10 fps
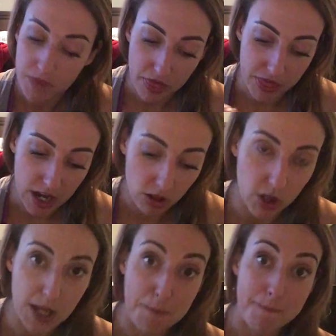they are
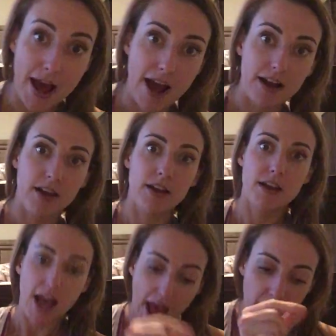looking back
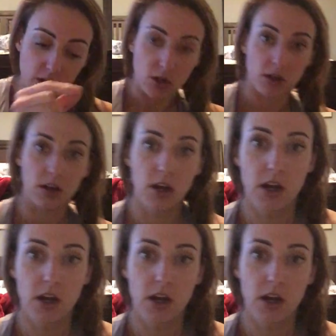at your